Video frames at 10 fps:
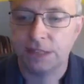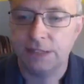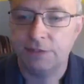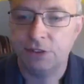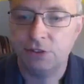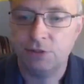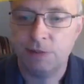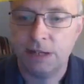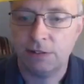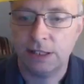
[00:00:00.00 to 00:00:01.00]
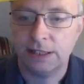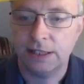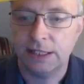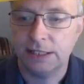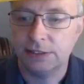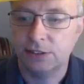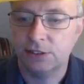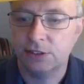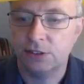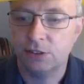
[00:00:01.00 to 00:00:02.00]
If you zoom out like
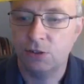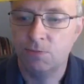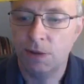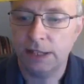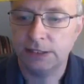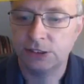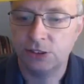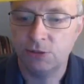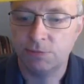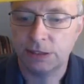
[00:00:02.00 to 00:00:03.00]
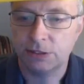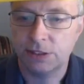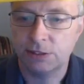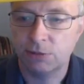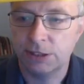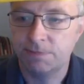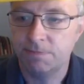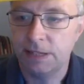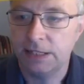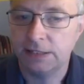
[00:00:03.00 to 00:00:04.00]
this, you might assume, because there's all these
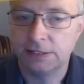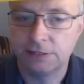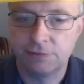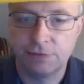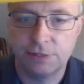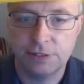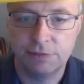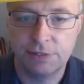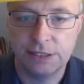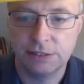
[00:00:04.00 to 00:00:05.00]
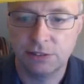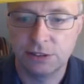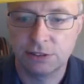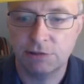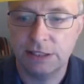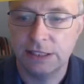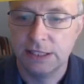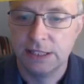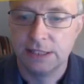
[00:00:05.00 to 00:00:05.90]
millions of things on the screen,